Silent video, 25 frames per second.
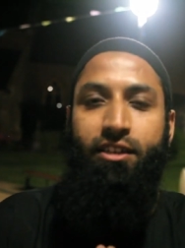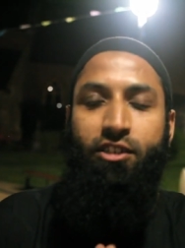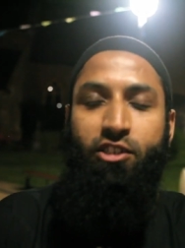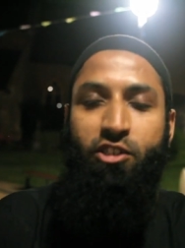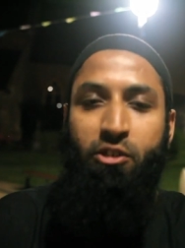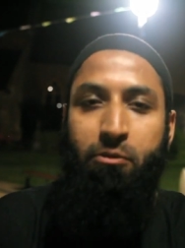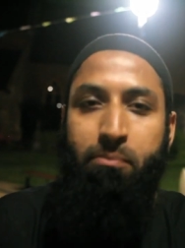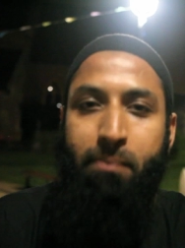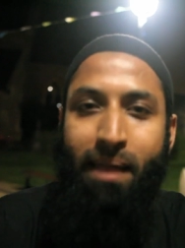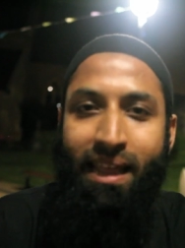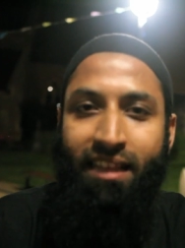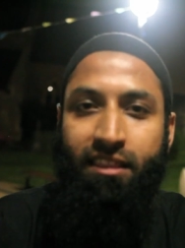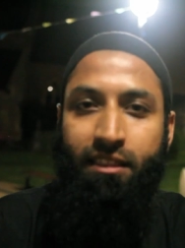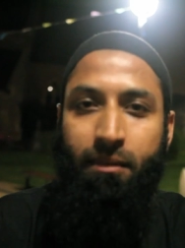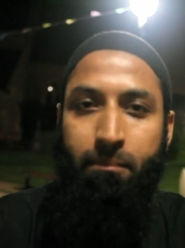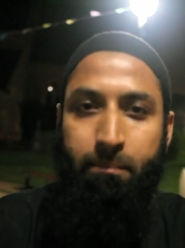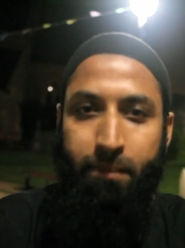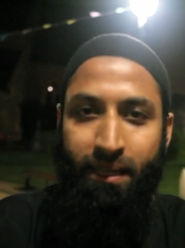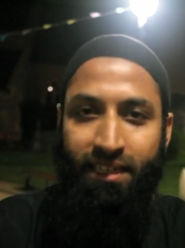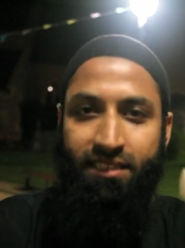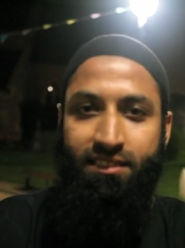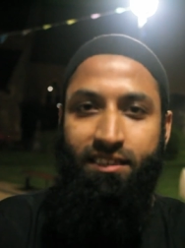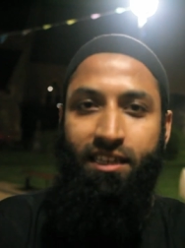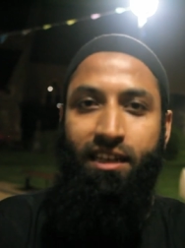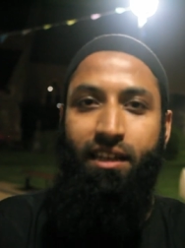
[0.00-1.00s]
to make the
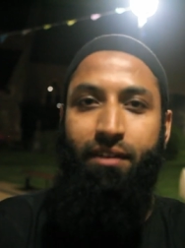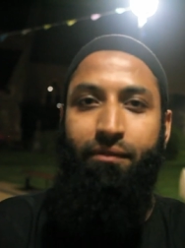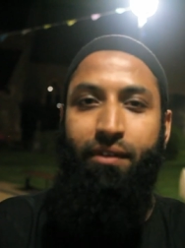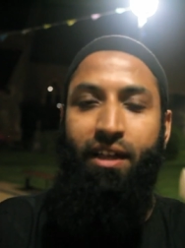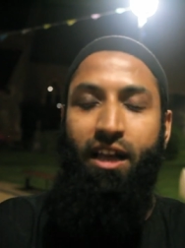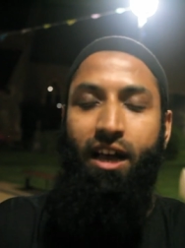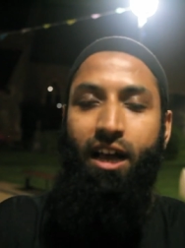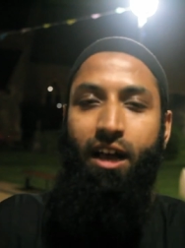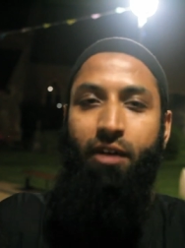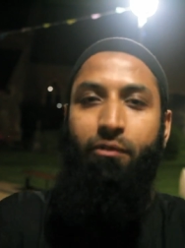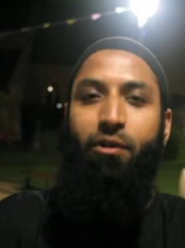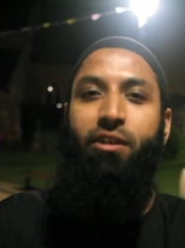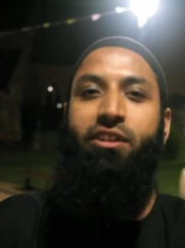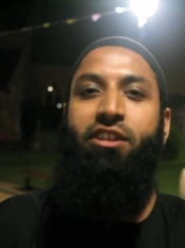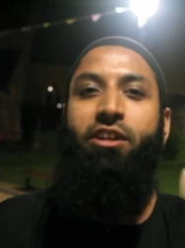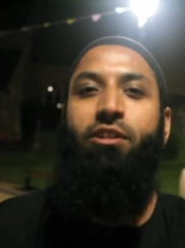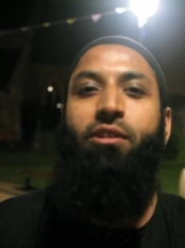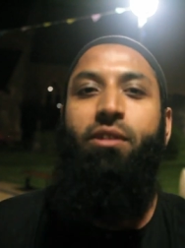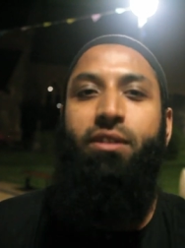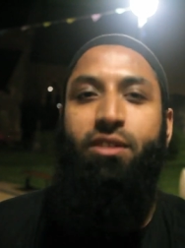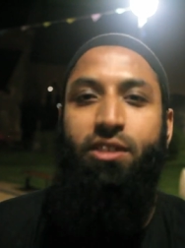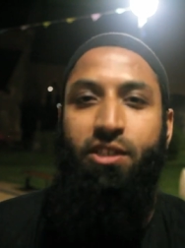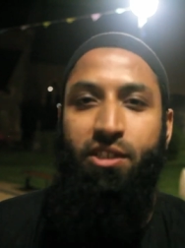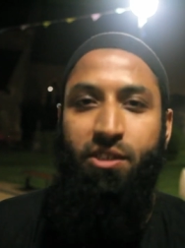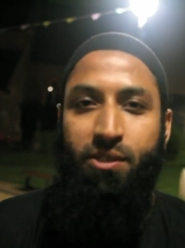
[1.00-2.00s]
best out of it. How are you
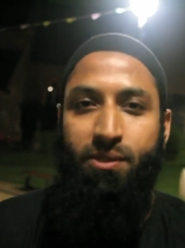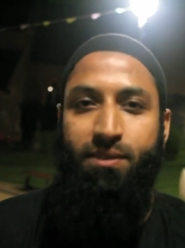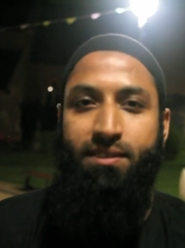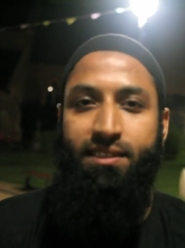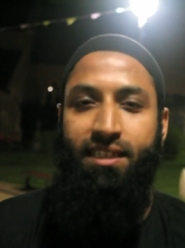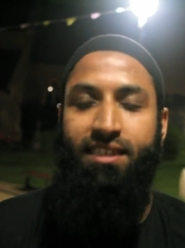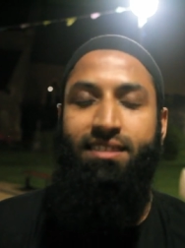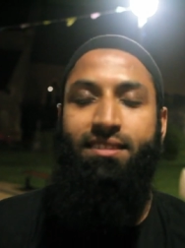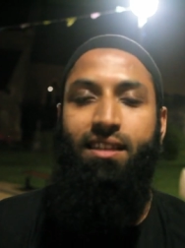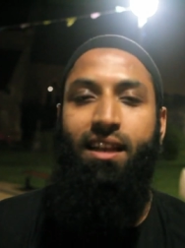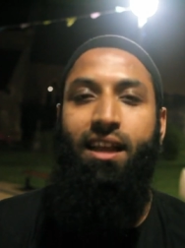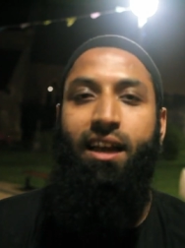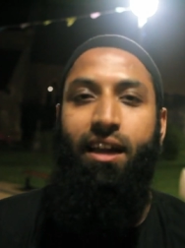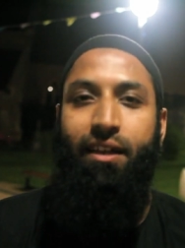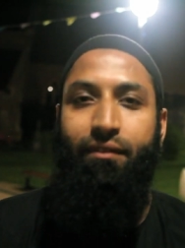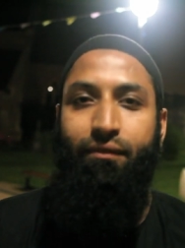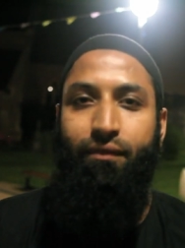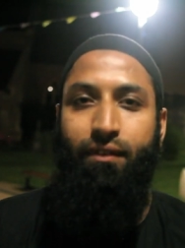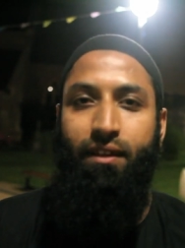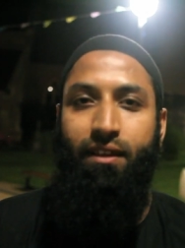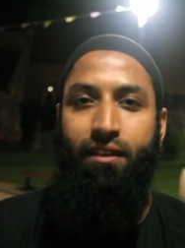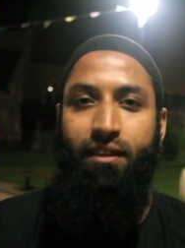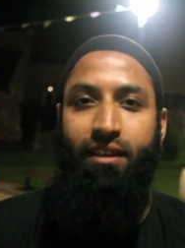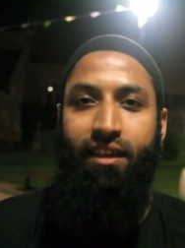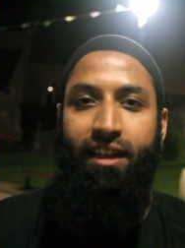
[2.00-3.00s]
going to use this
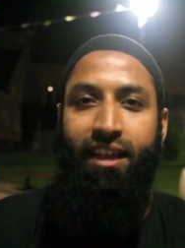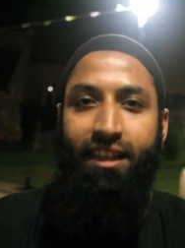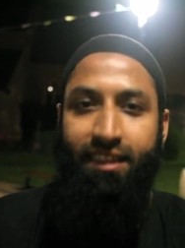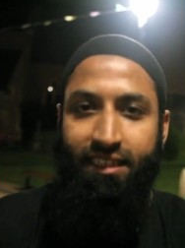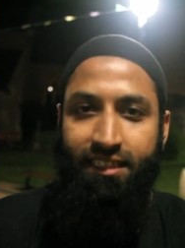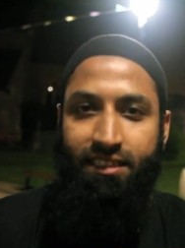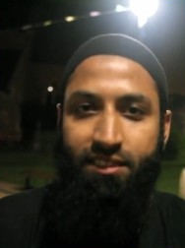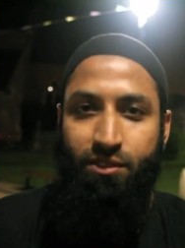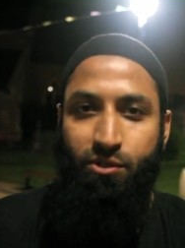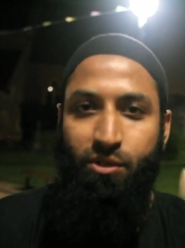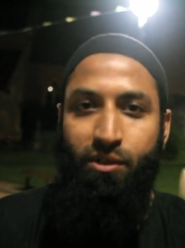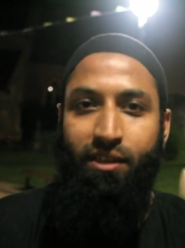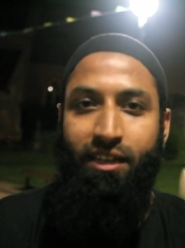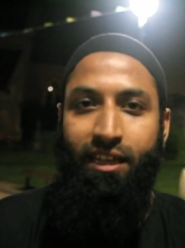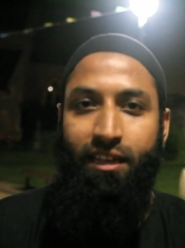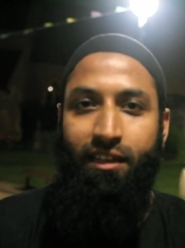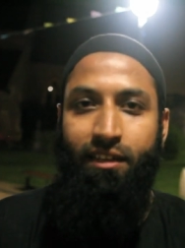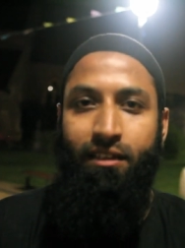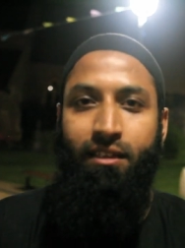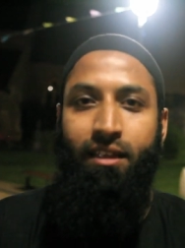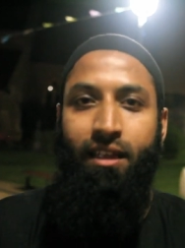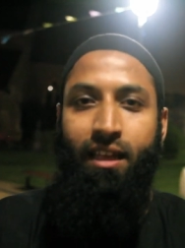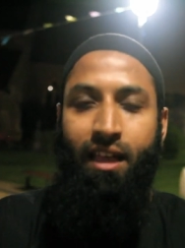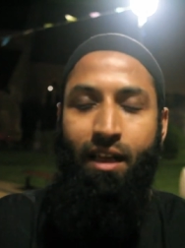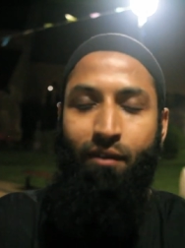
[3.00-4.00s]
life in this
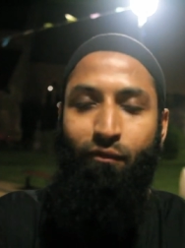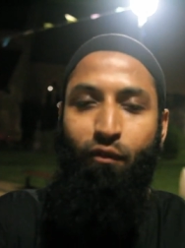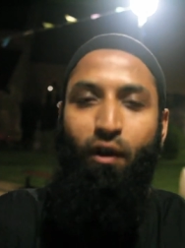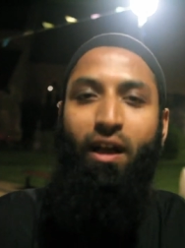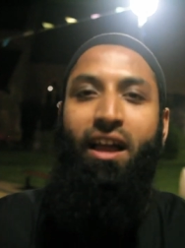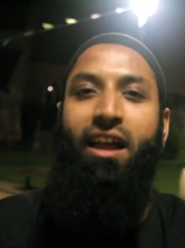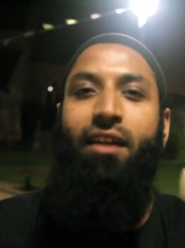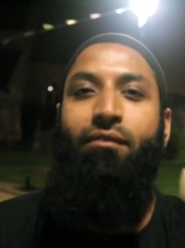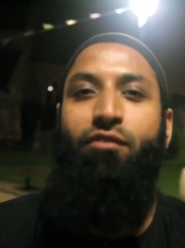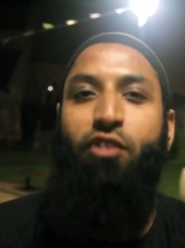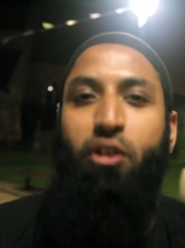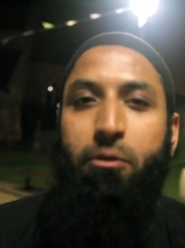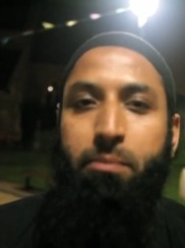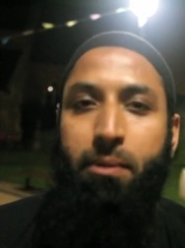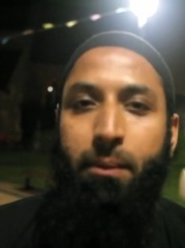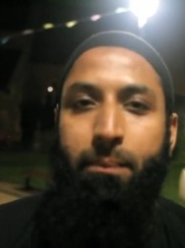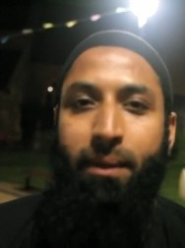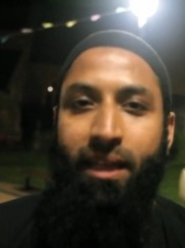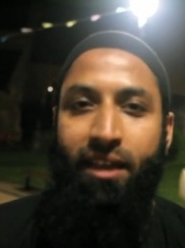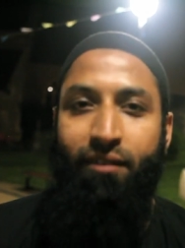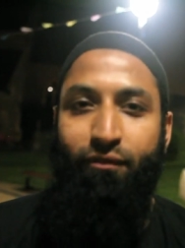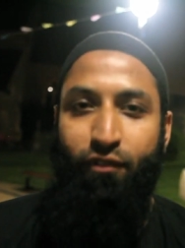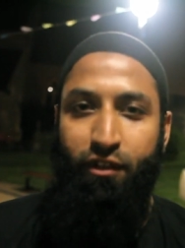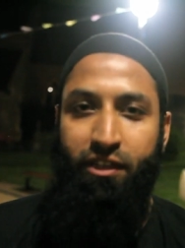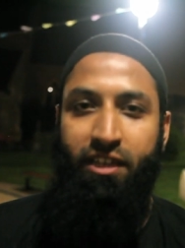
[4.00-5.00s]
dunya? And what have you
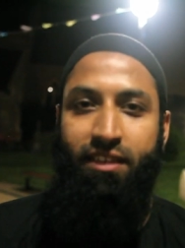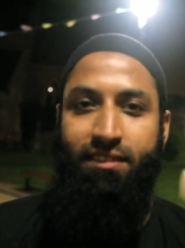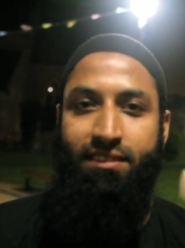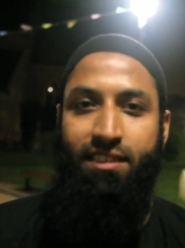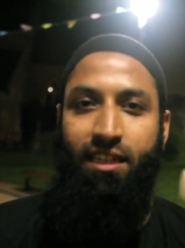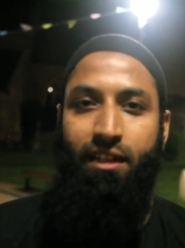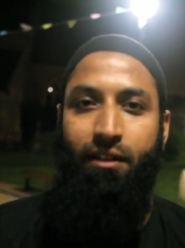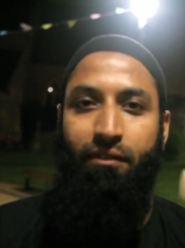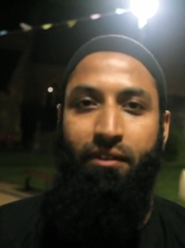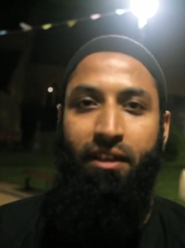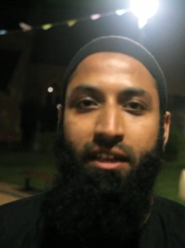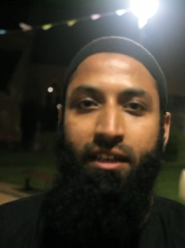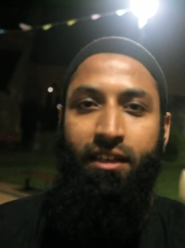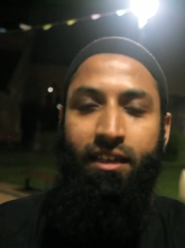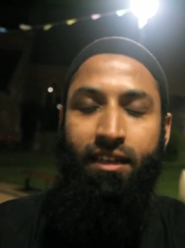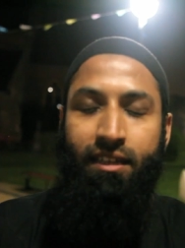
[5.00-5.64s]
prepared for yourself?